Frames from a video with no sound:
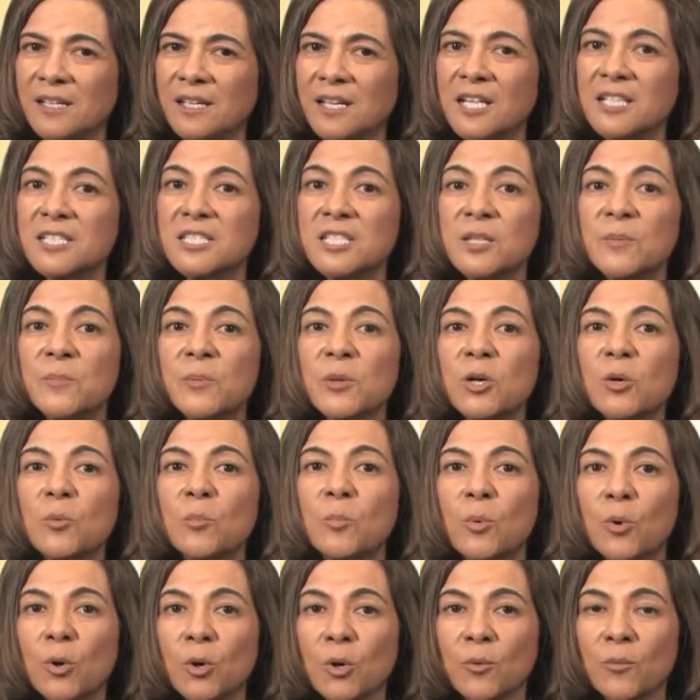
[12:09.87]
A typical
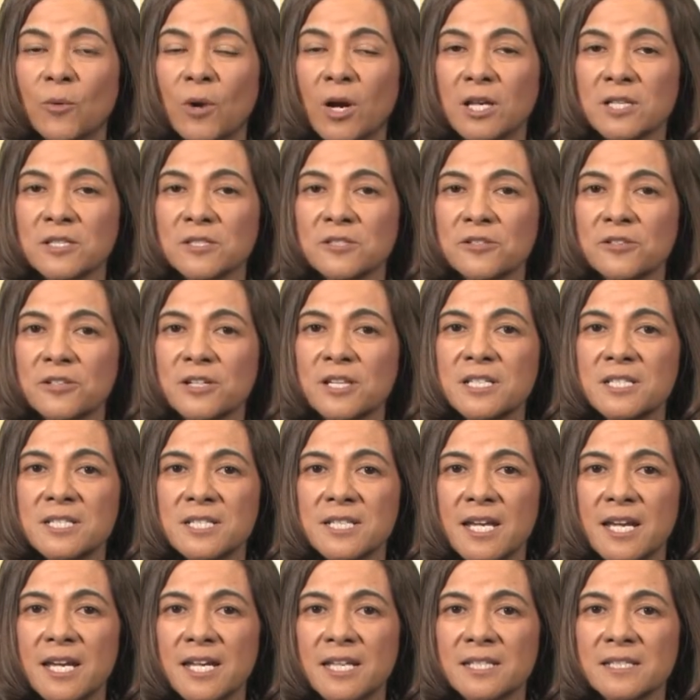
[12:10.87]
board roster
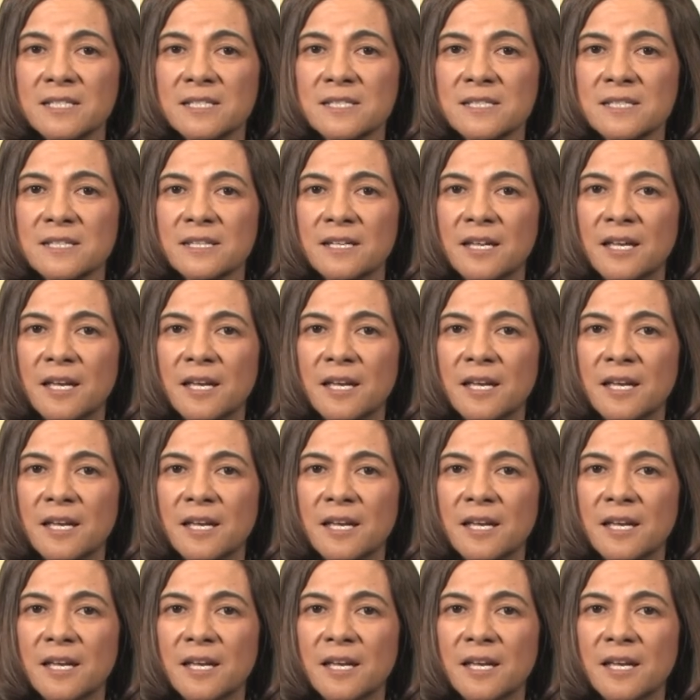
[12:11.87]
contains